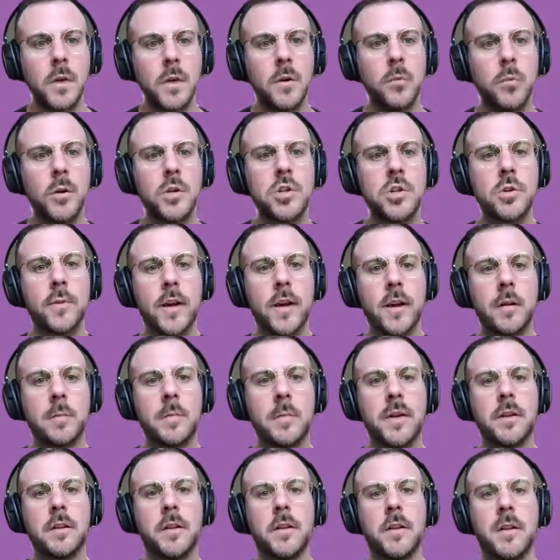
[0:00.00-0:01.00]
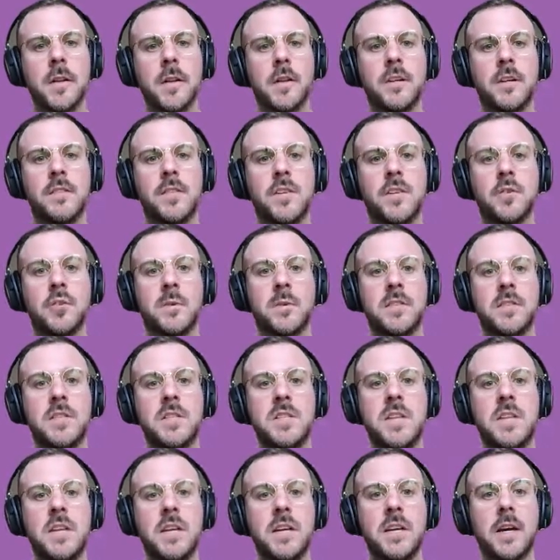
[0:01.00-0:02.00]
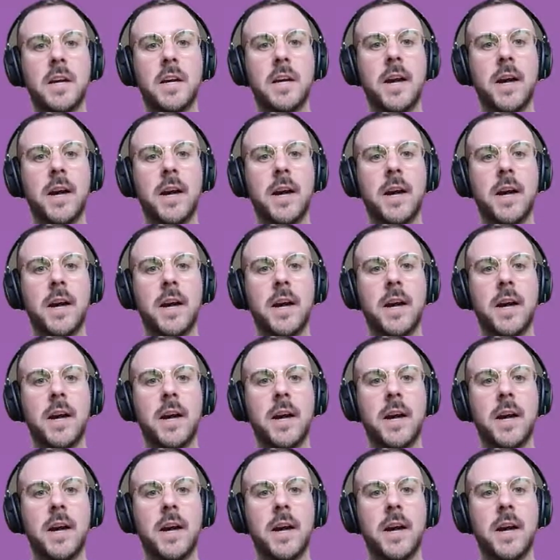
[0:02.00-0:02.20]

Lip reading: Would you recommend that individuals seek